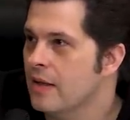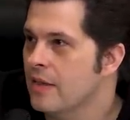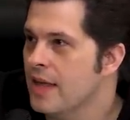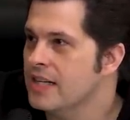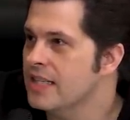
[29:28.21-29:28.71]

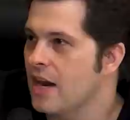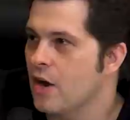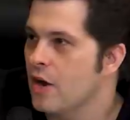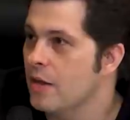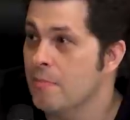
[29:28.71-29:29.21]
things that
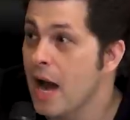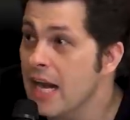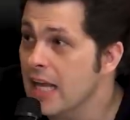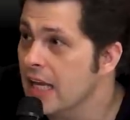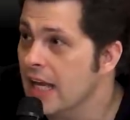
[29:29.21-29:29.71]
earn
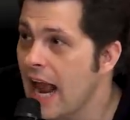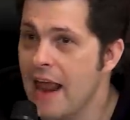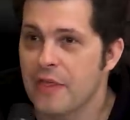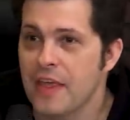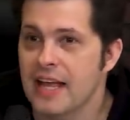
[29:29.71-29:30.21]
money
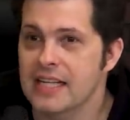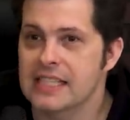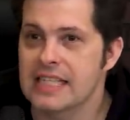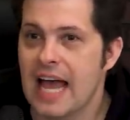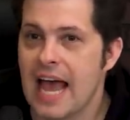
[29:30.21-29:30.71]
and
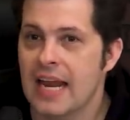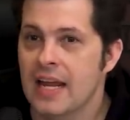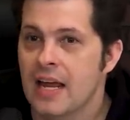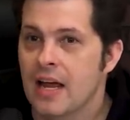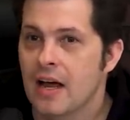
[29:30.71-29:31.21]
things that
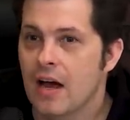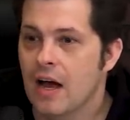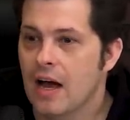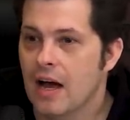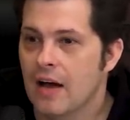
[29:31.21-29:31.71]

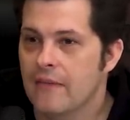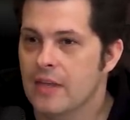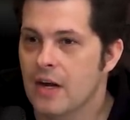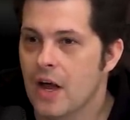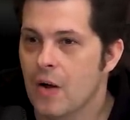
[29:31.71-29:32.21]
uh
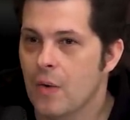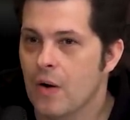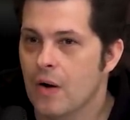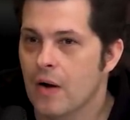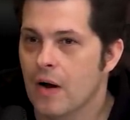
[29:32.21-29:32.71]
you
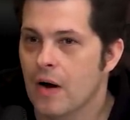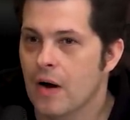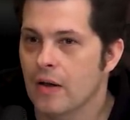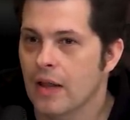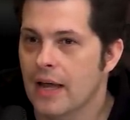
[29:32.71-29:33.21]
know
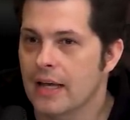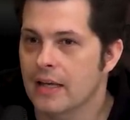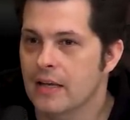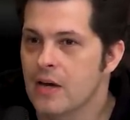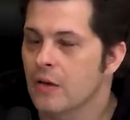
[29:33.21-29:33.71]
are
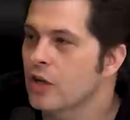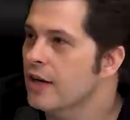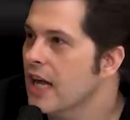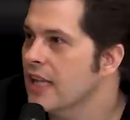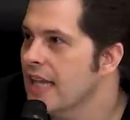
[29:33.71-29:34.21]
like you know
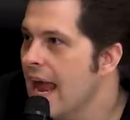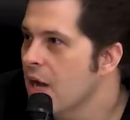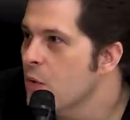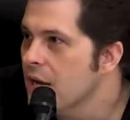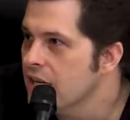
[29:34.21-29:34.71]
learning a
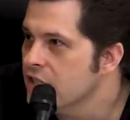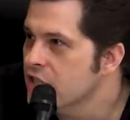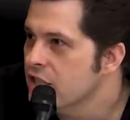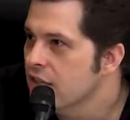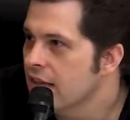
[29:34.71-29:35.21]

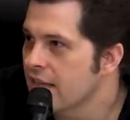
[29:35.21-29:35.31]
language right.